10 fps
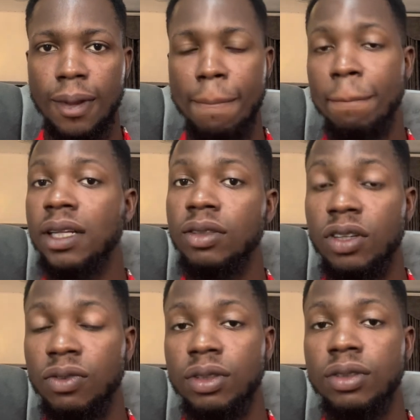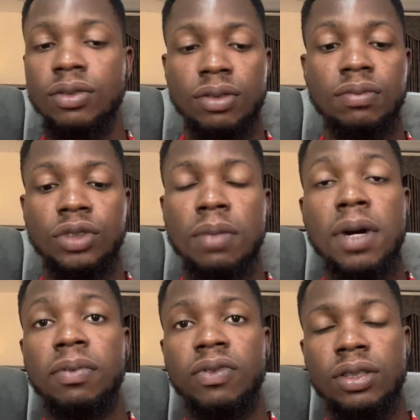By the way, if you want to join my
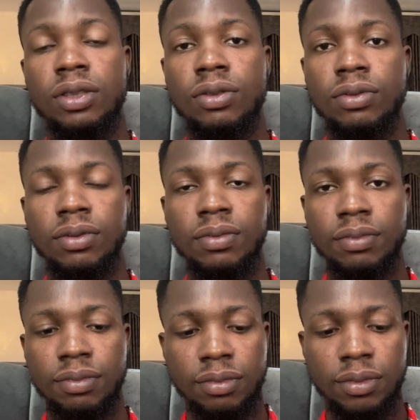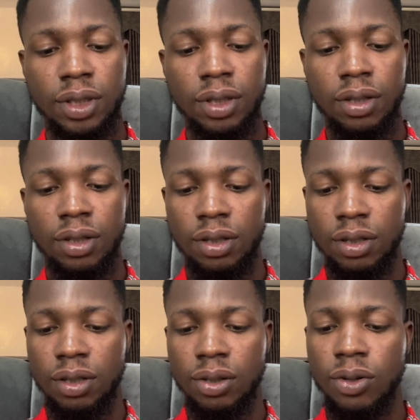prophetic school,
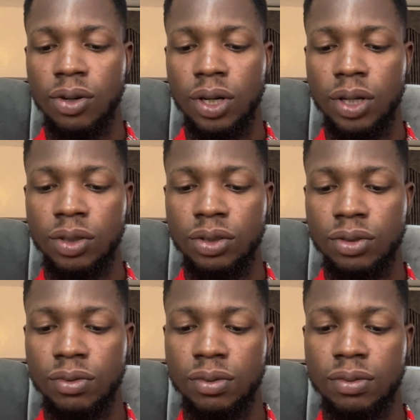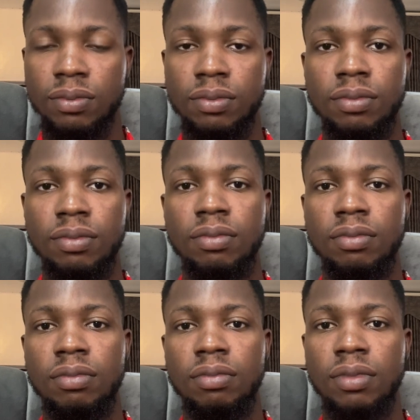or you want to
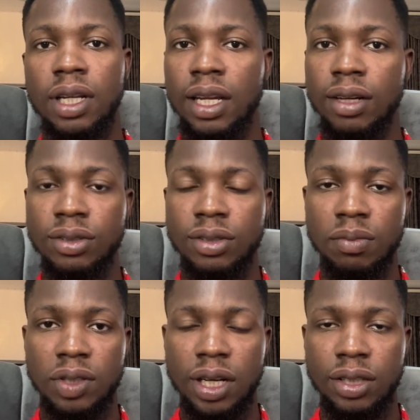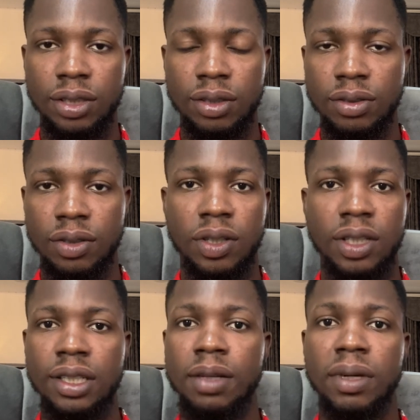learn how to summon angels, or you
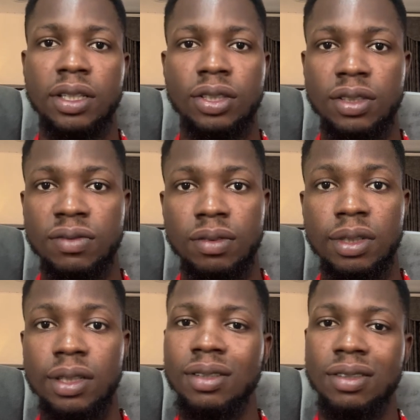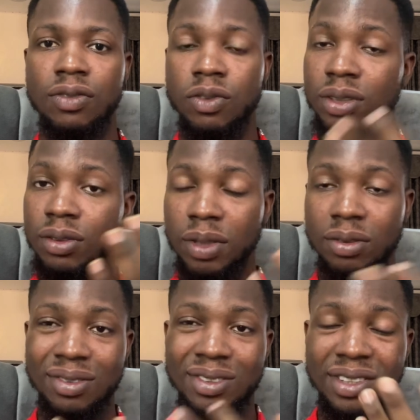need impartation from me, if you want to be able
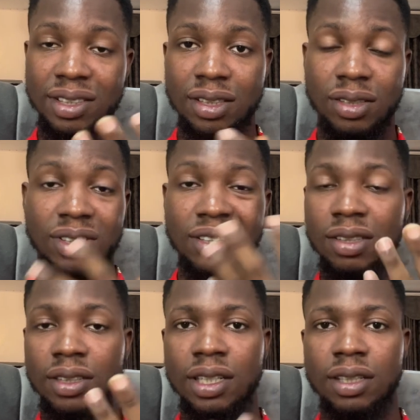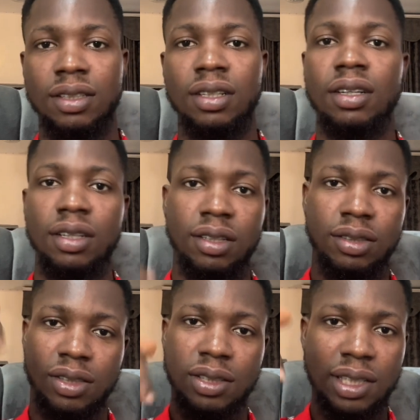to do these things within 3 days,
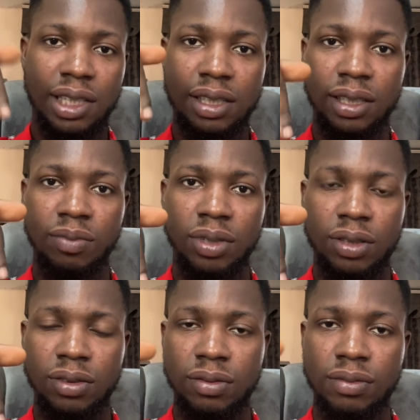just click the link below.